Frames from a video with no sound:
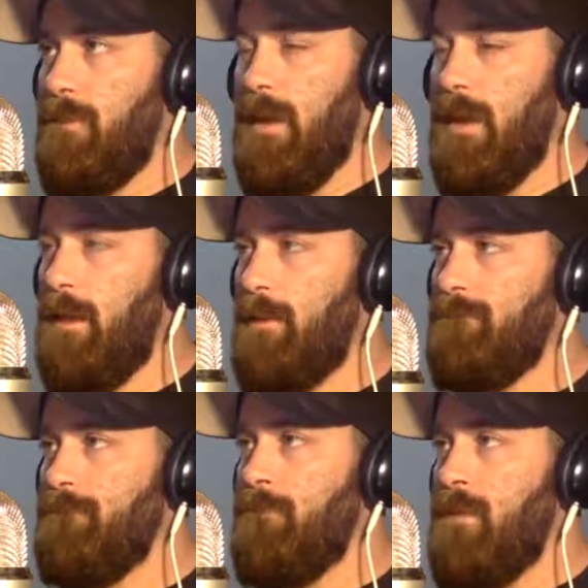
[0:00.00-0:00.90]

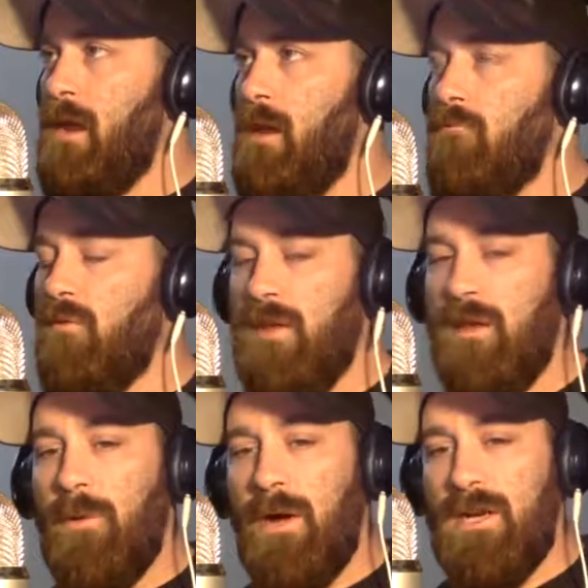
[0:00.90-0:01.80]
And I
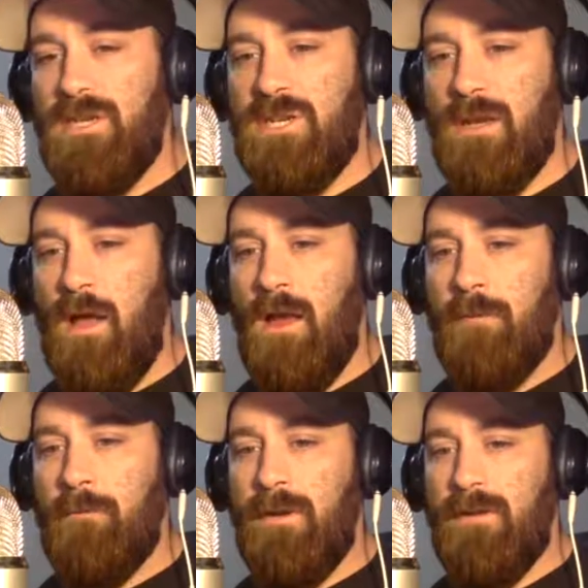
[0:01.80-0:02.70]
really want to shit on
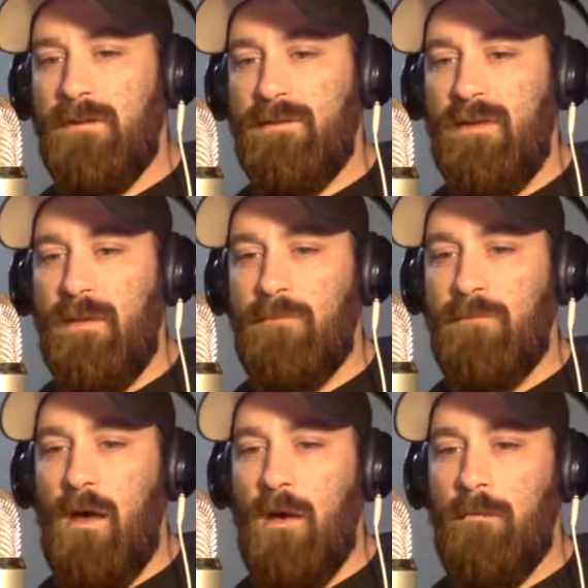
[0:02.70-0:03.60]
him, but at the same
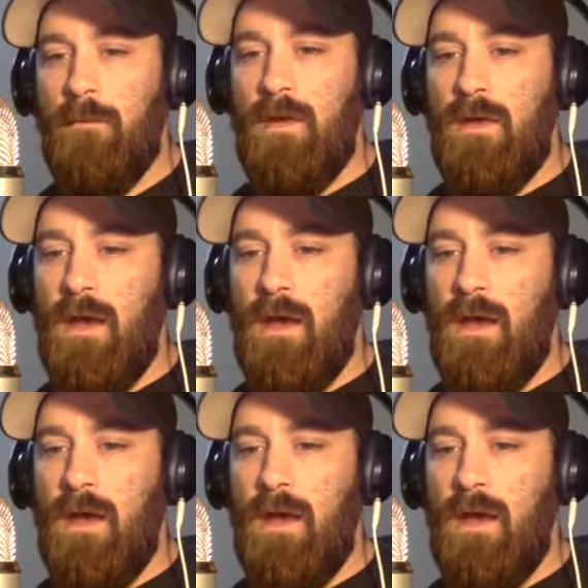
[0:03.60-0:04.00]
time,